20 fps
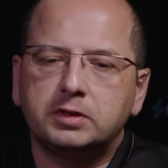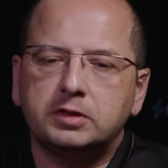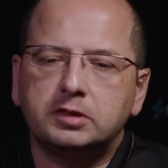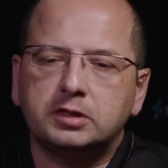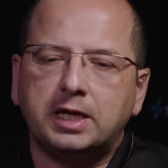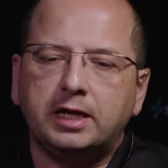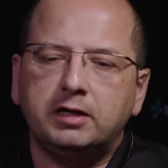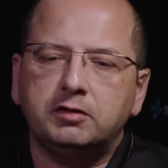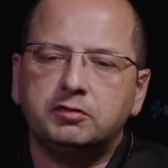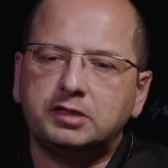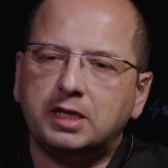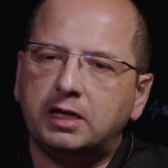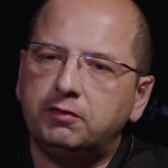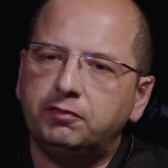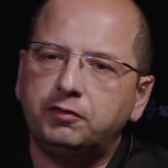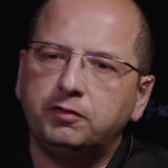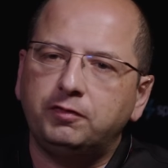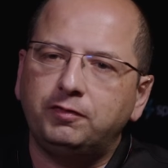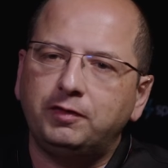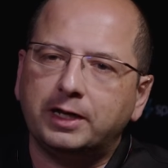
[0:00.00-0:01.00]
kind of
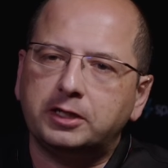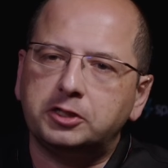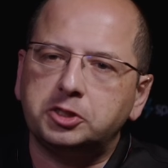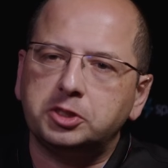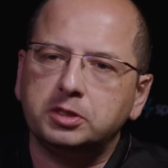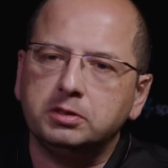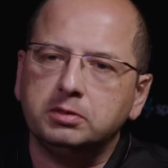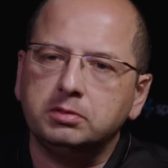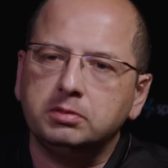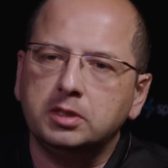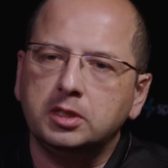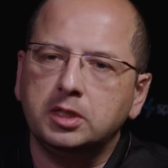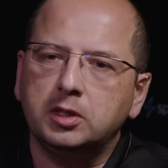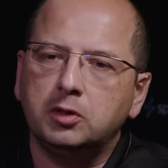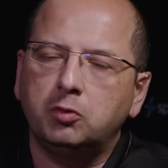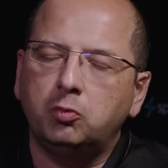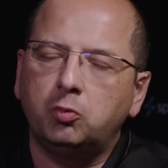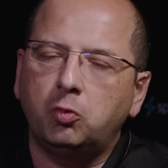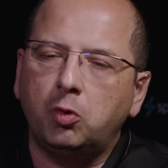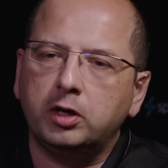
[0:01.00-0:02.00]
self-reflection,
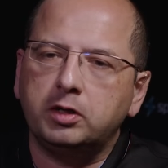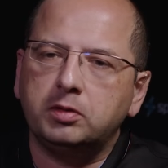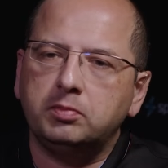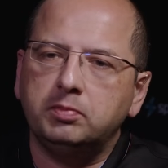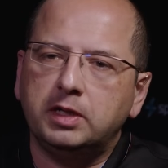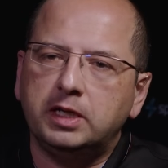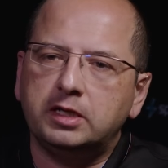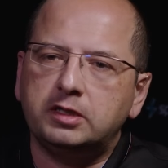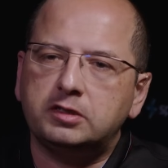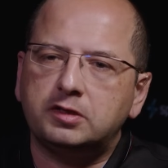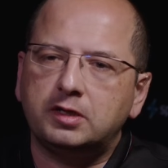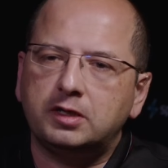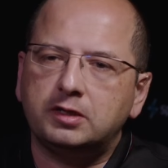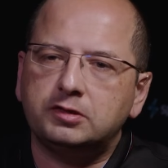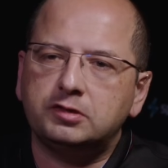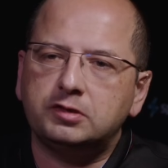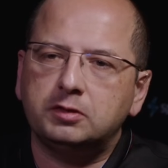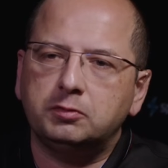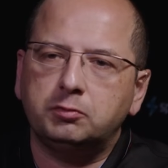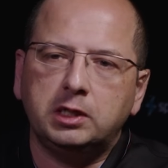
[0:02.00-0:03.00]
what makes
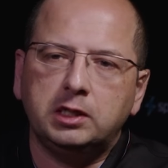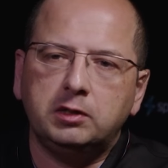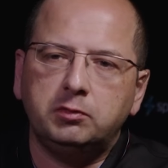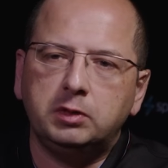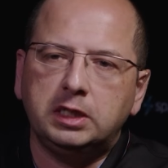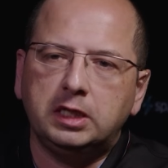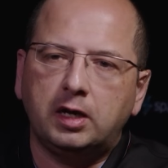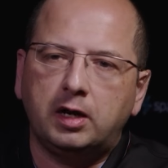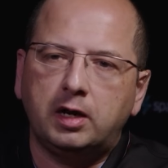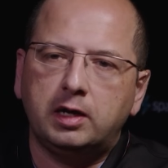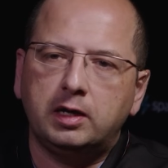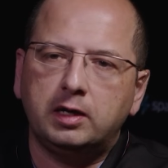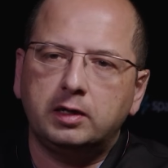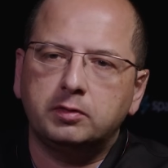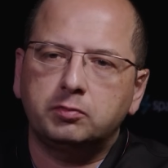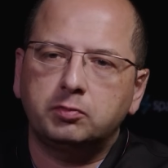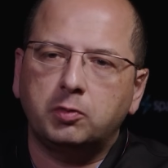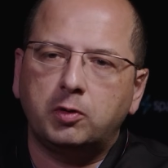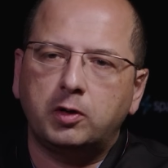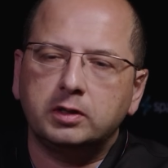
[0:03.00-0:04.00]
us the way we are,
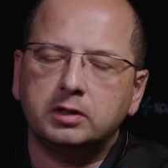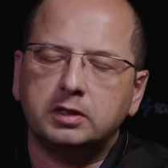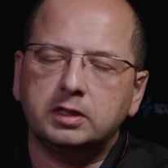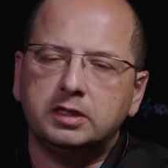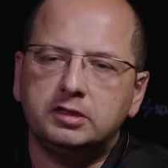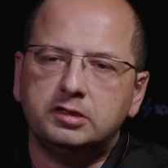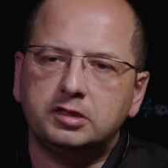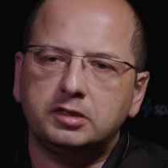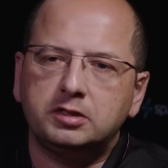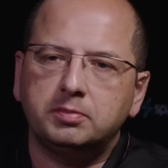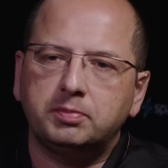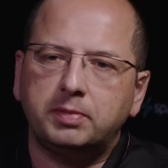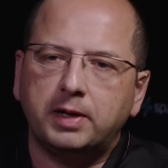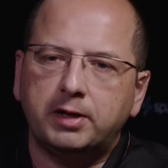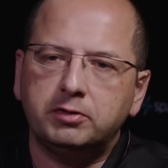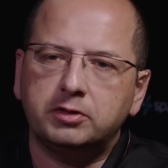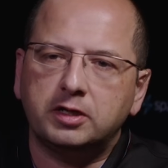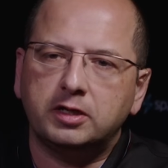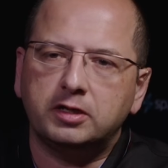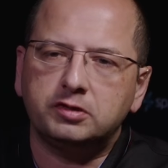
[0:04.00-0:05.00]
what is it
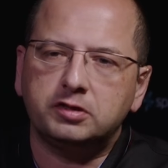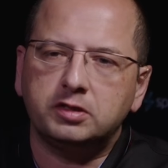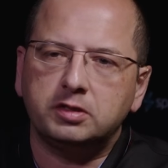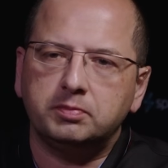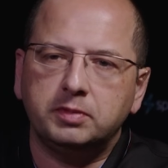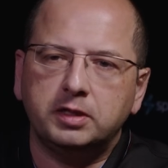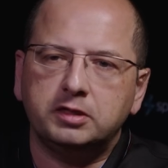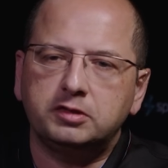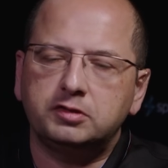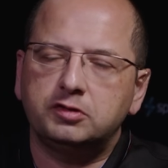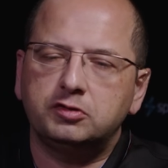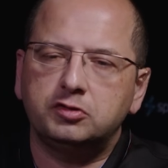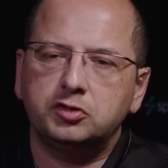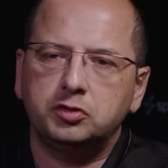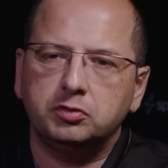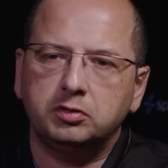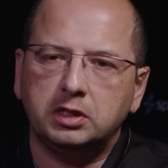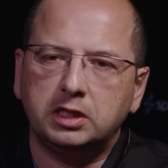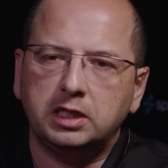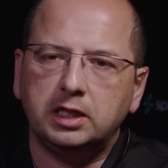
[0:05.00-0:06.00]
about us that makes us
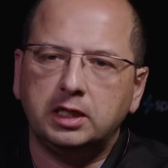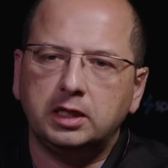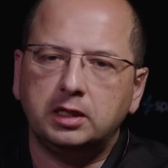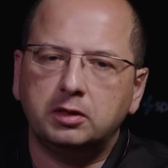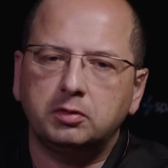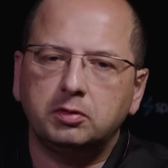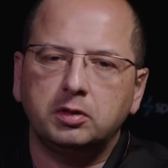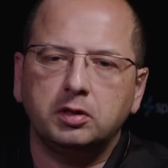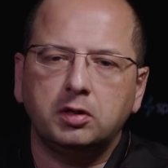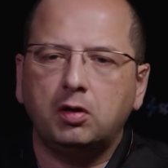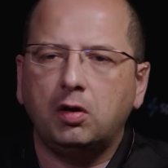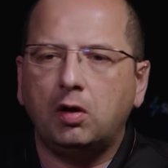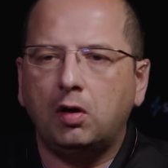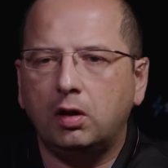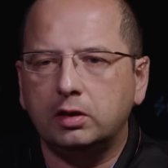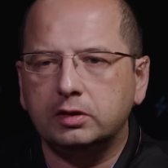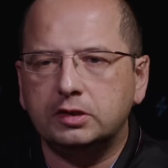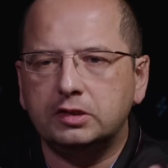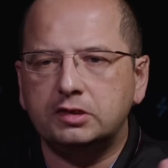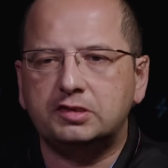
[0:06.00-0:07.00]
unique, you know,
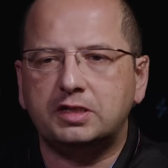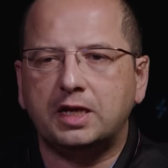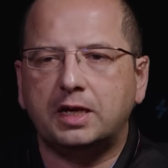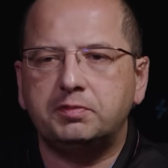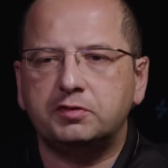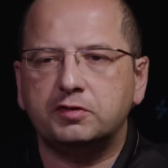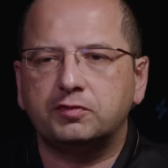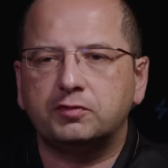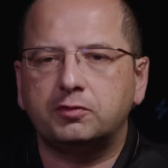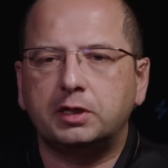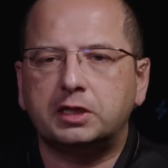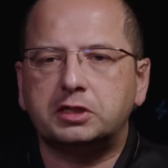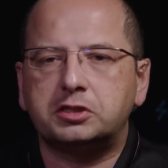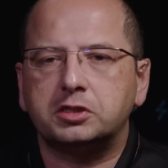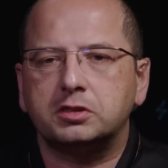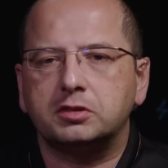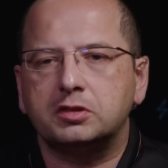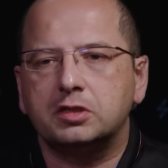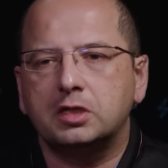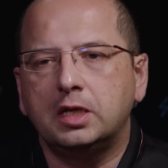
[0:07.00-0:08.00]
all these types of
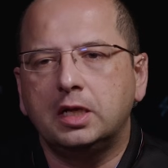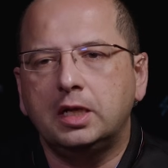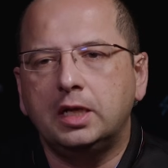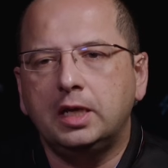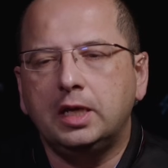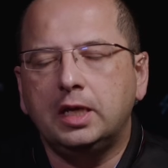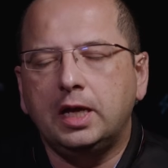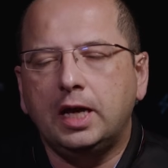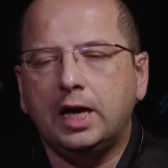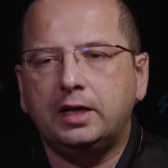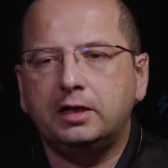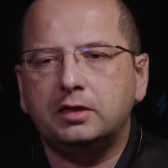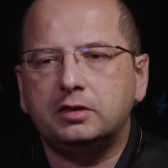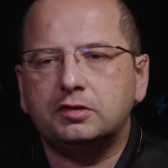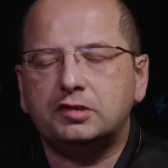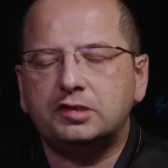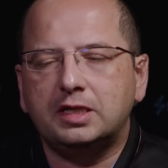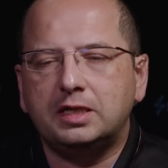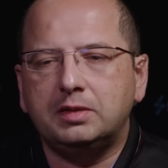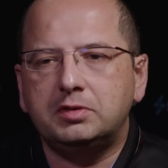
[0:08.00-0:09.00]
questions. And at the
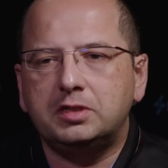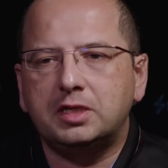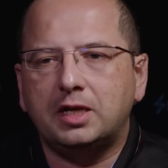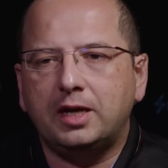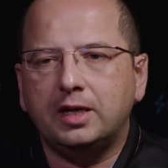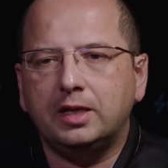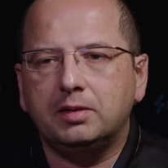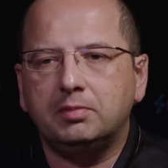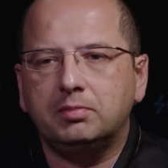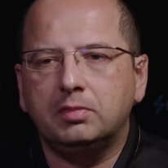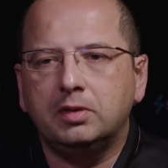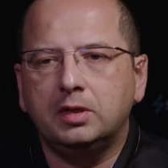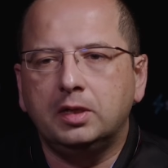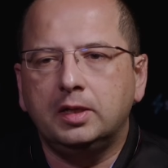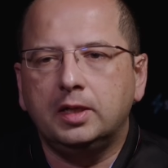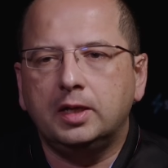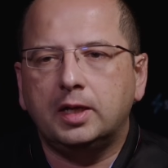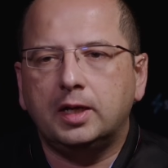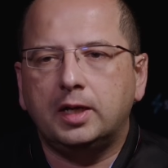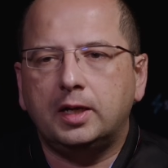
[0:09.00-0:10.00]
same time,
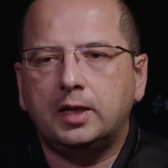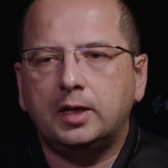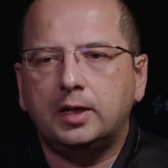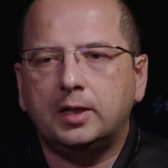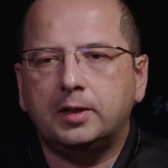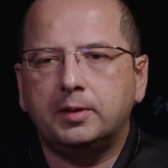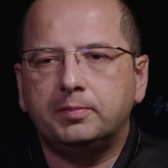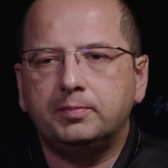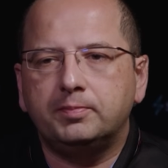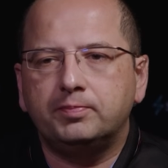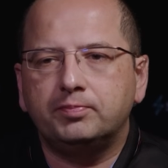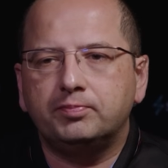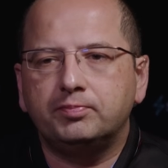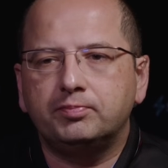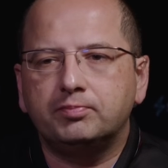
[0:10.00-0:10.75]
um,